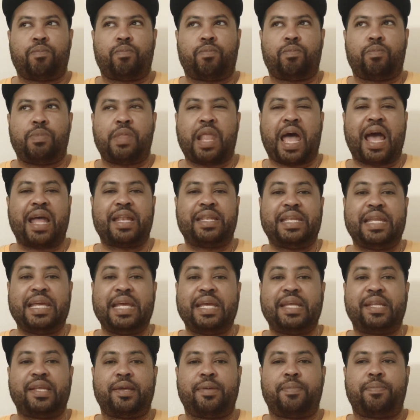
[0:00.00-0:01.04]
not
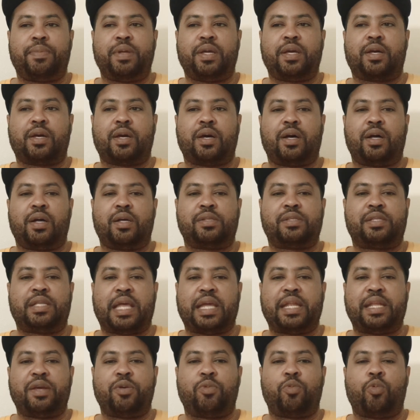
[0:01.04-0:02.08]
needed because
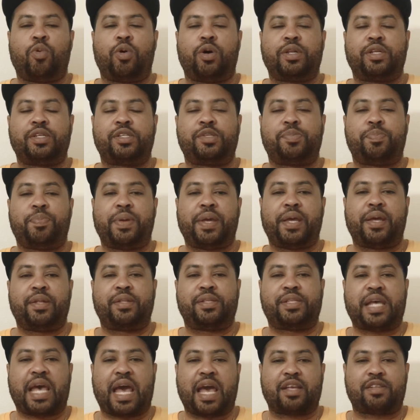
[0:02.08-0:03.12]
they didn't want to
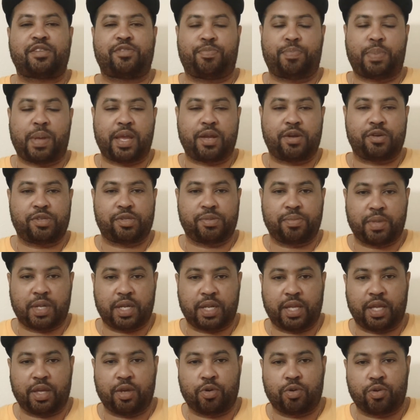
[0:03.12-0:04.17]
spend taxpayers'
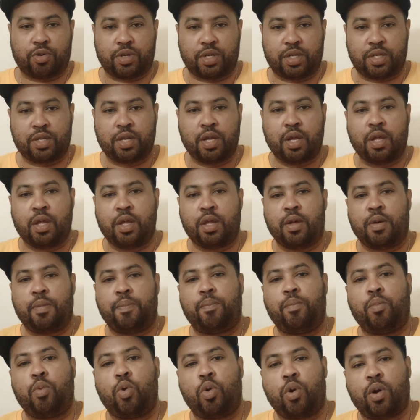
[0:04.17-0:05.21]
money on
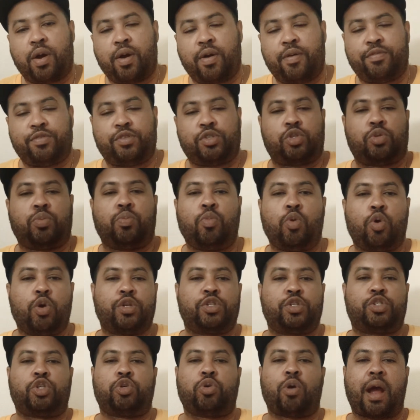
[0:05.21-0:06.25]
more
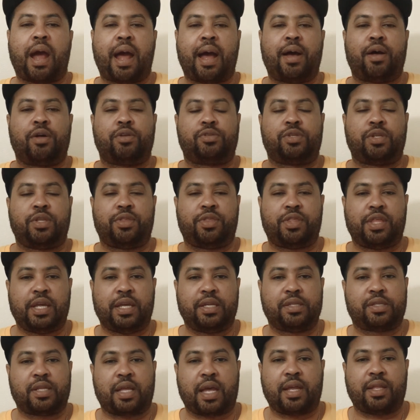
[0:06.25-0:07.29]
trials and
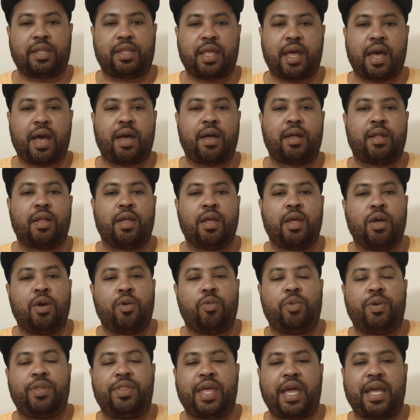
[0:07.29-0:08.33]
things like that,
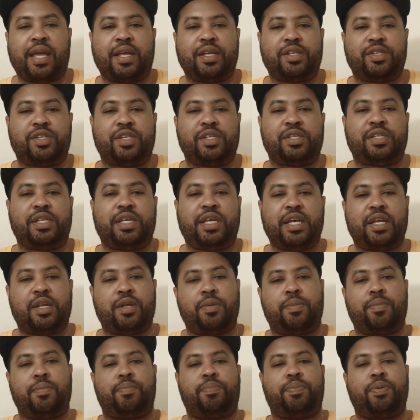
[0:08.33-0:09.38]
when they can just get
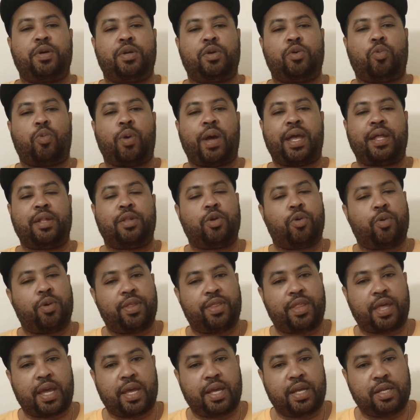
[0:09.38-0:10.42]
him put away
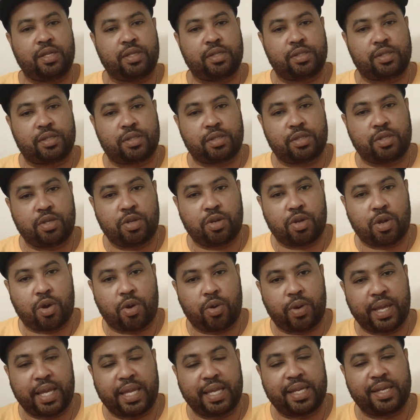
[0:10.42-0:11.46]
knowing that he's, you
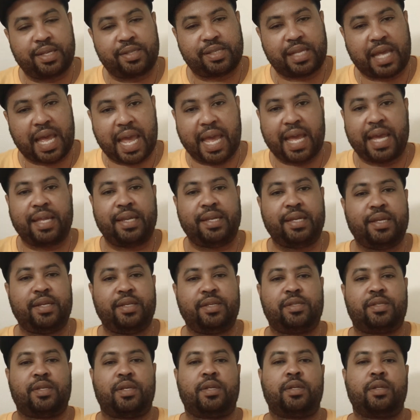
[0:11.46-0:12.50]
know, in his
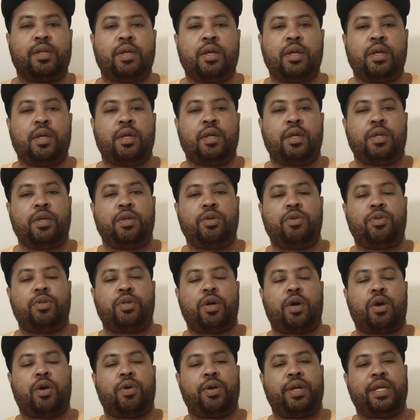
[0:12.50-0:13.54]
80s and, you
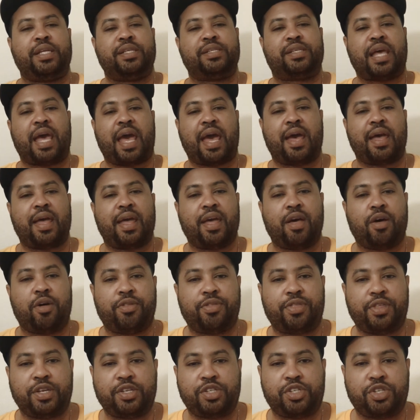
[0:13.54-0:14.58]
know, he's had
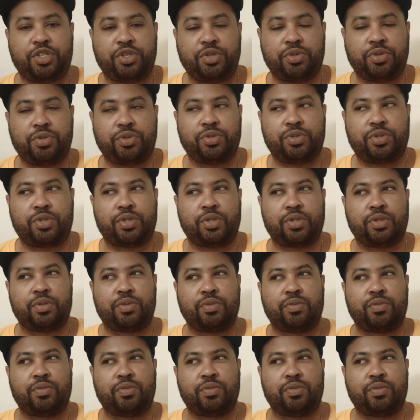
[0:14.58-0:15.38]
health issues.